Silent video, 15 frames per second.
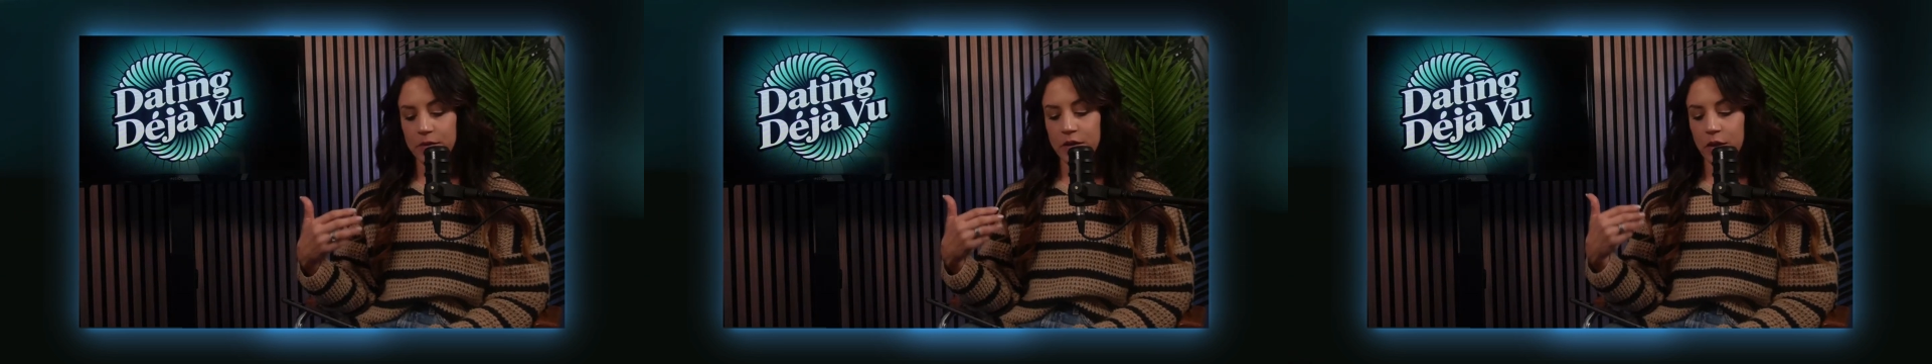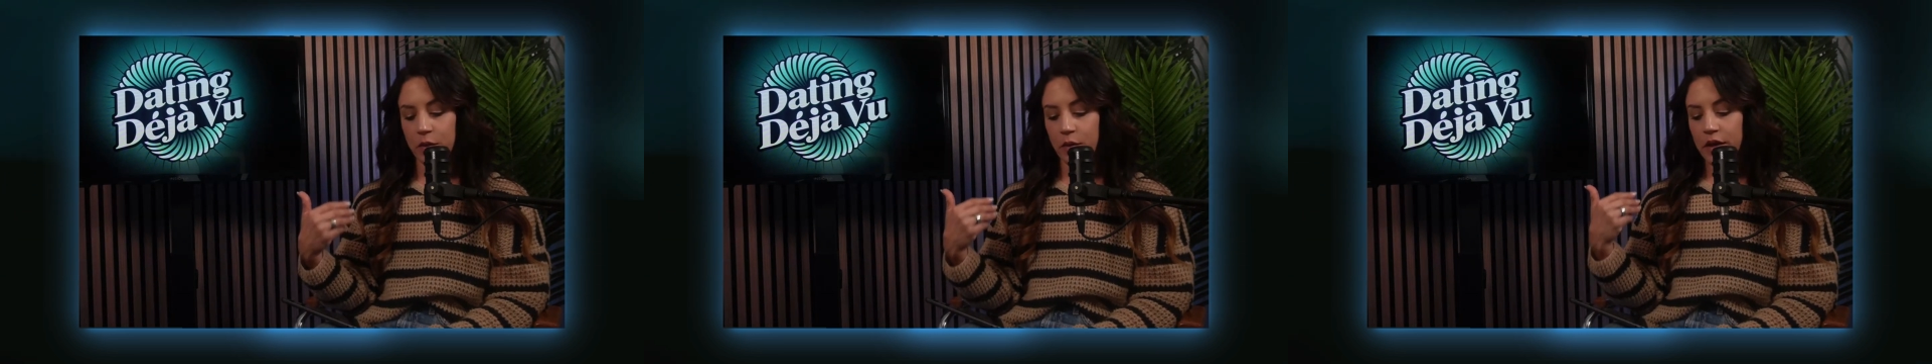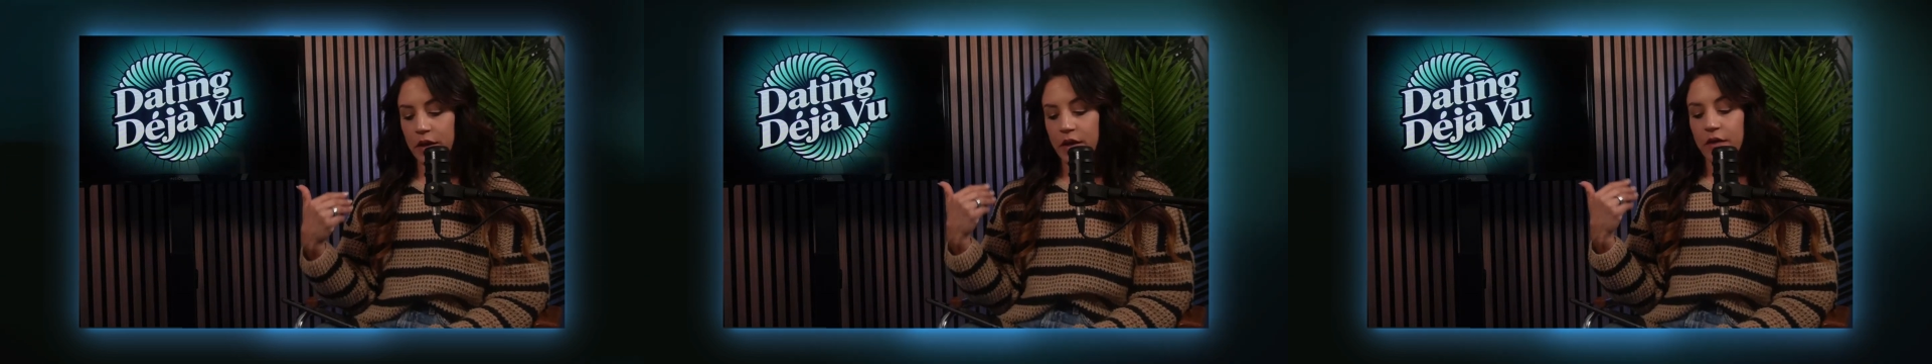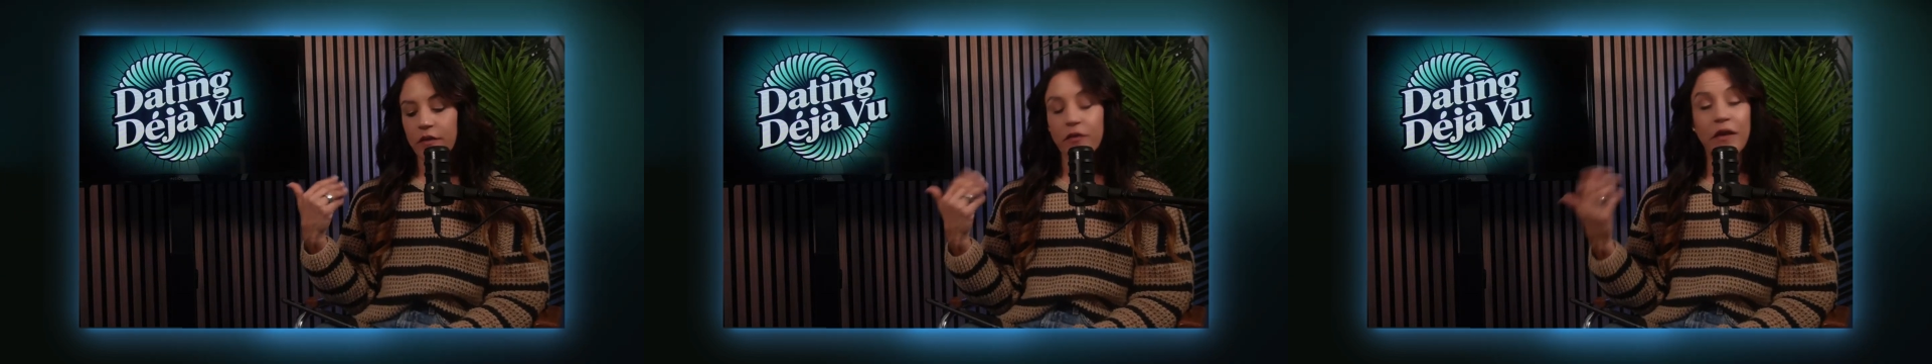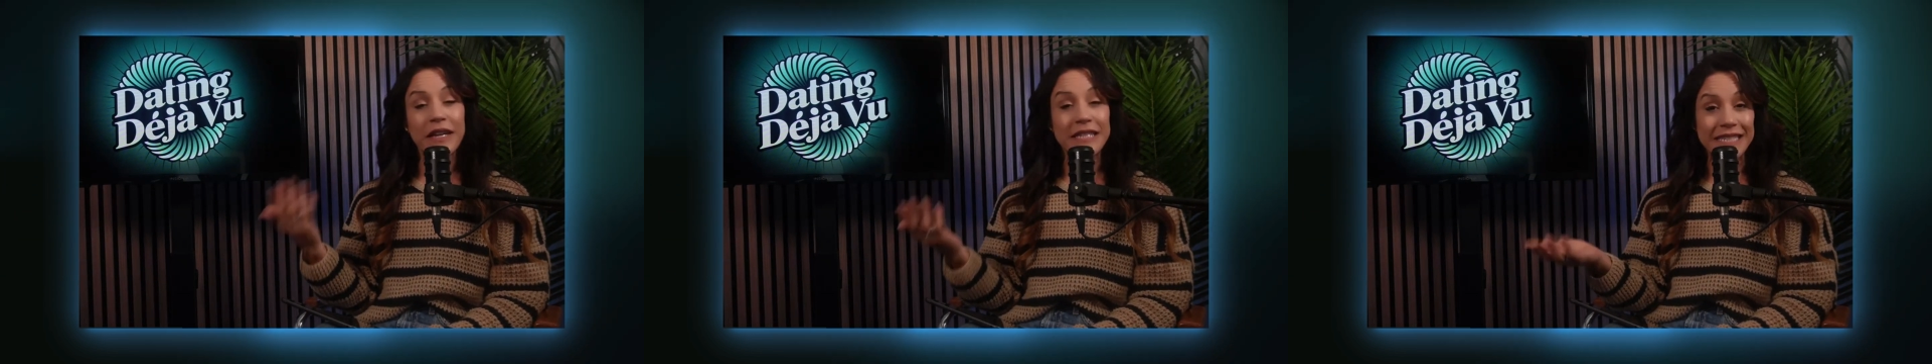So
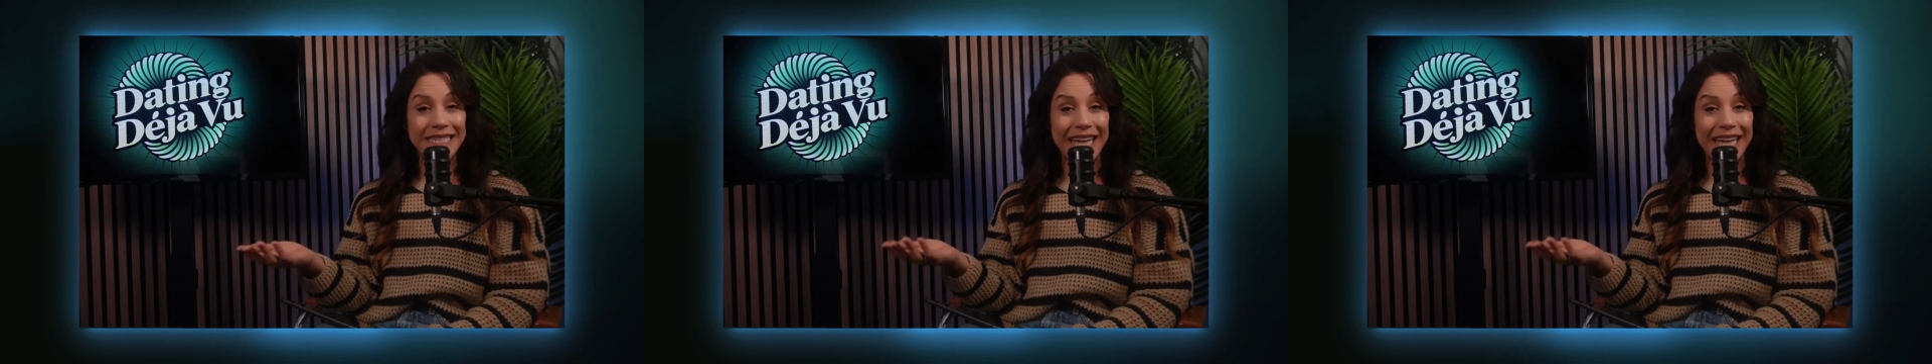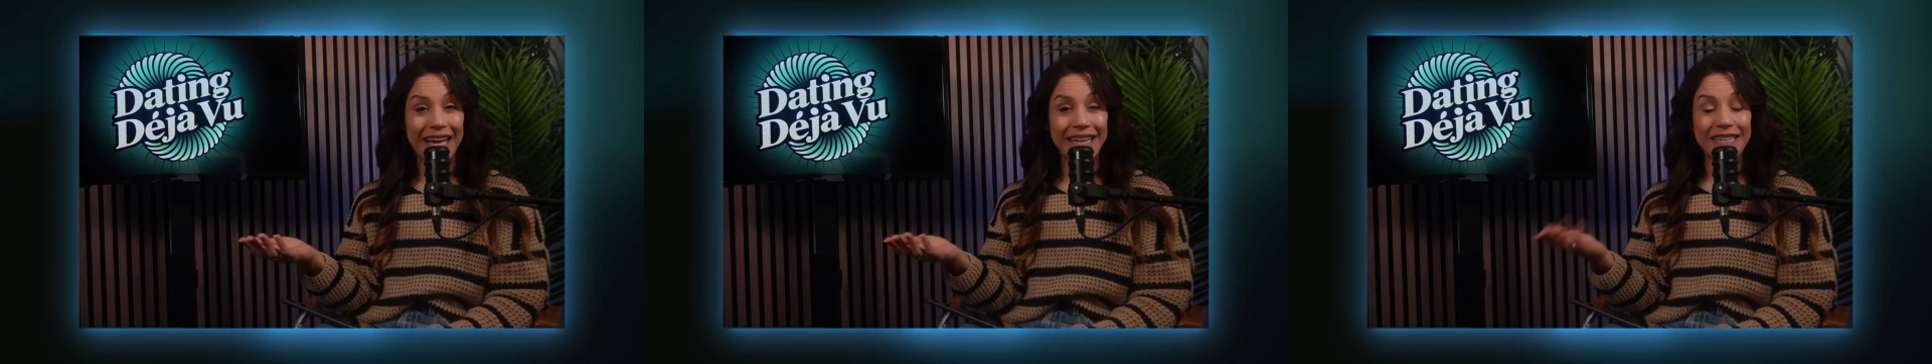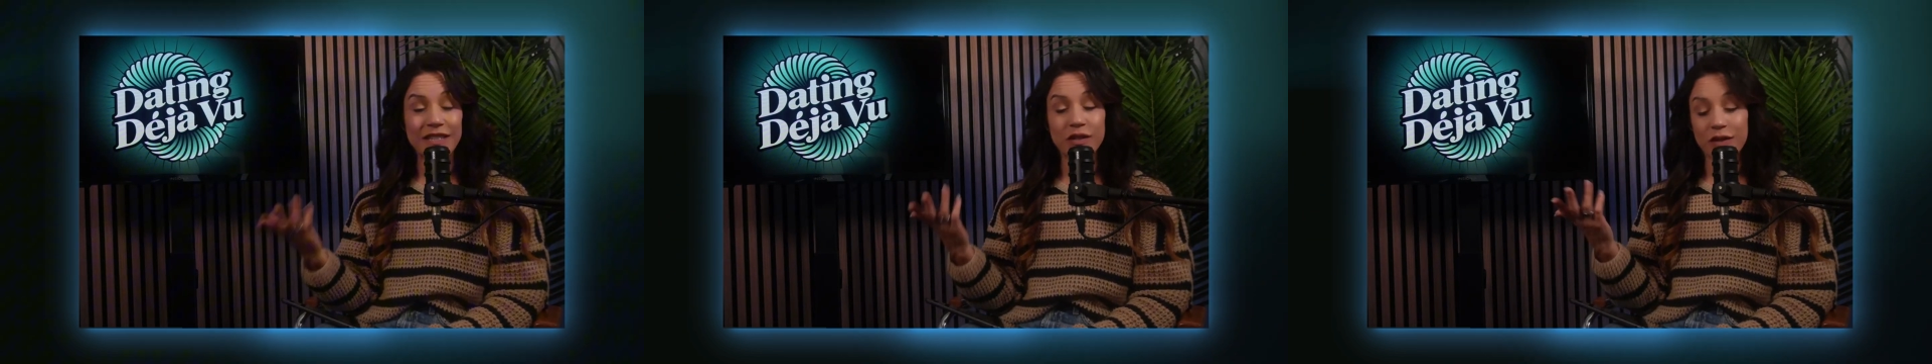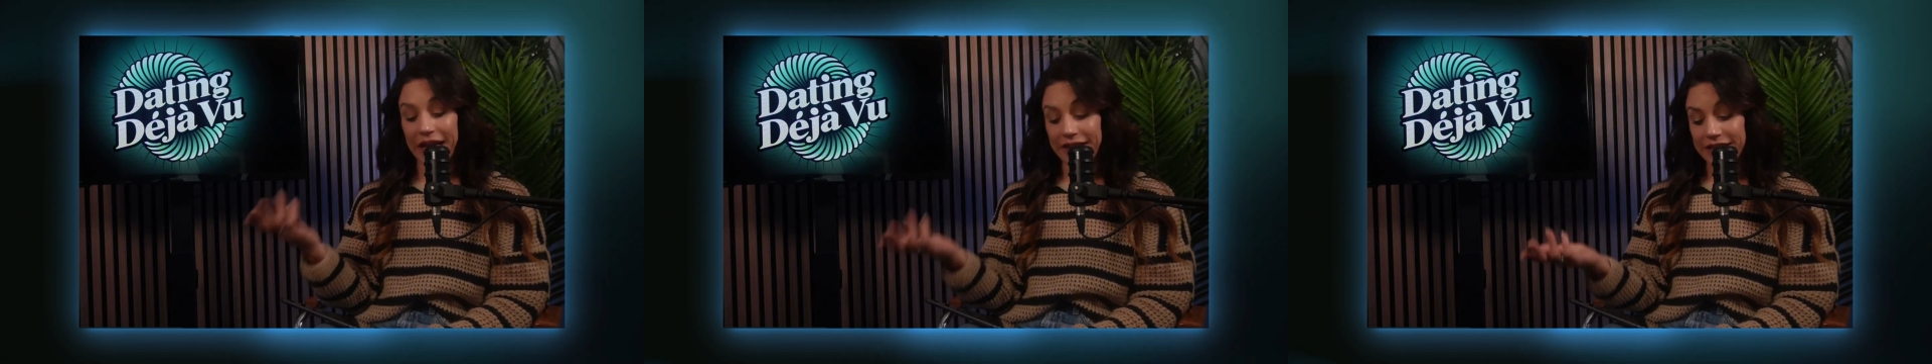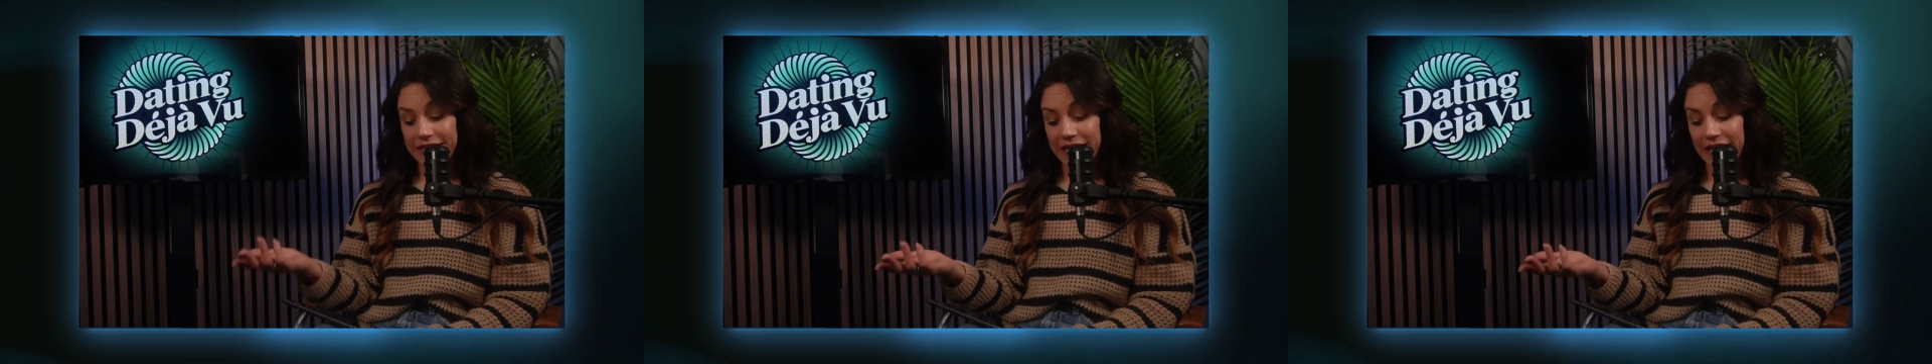Friendentines or
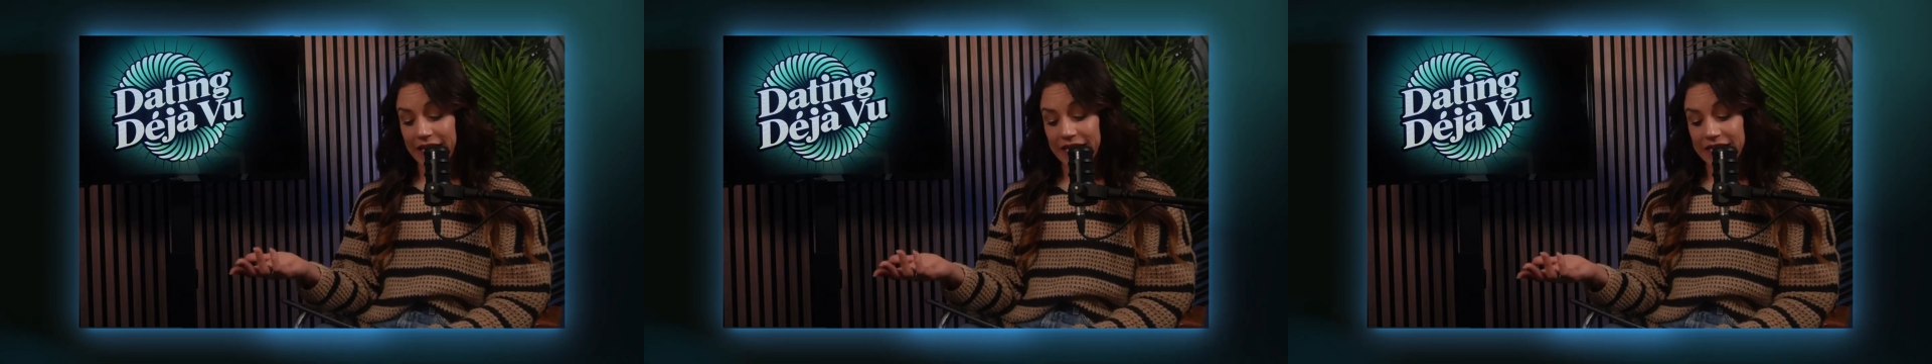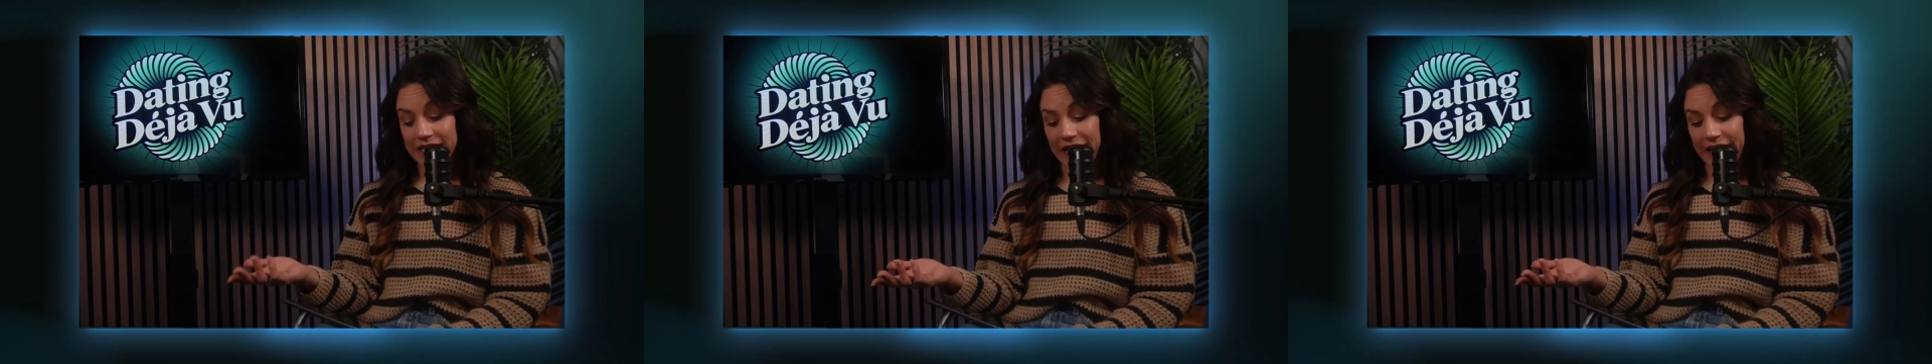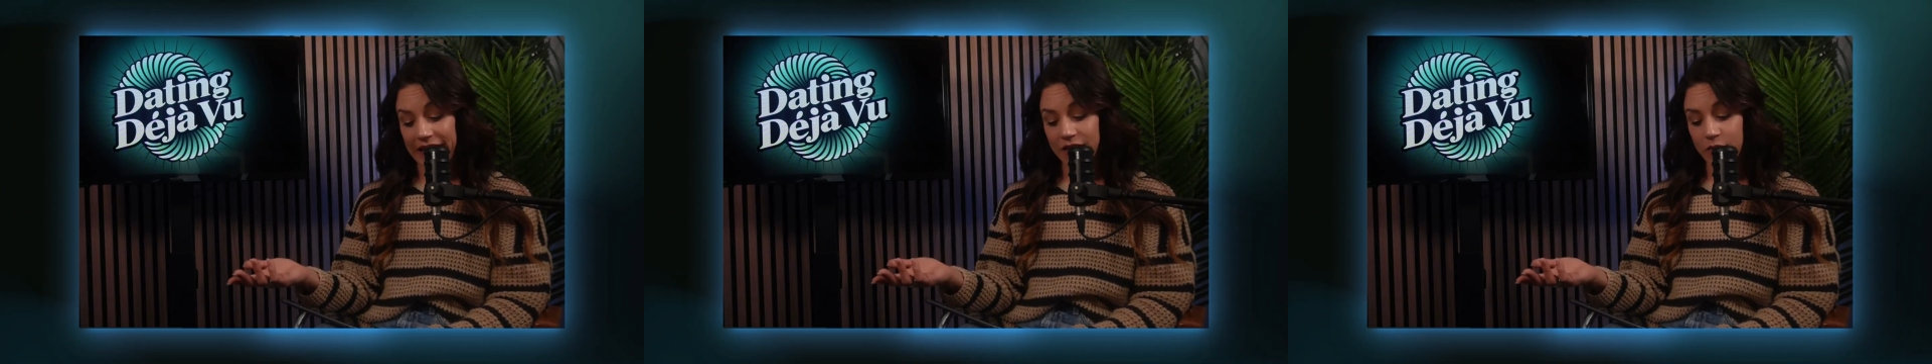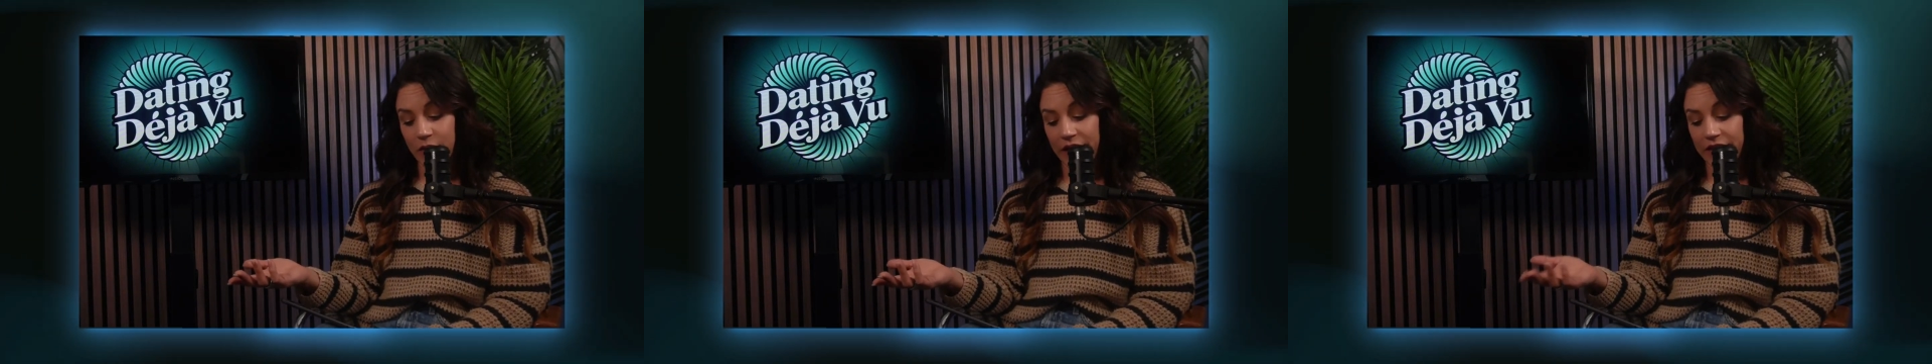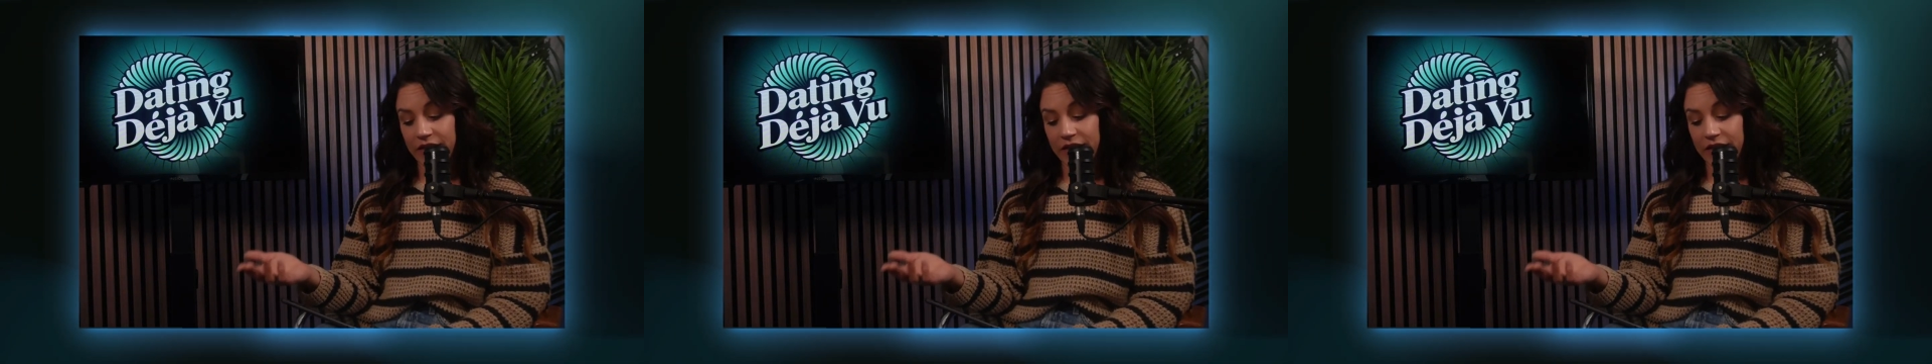Galentine's night, right?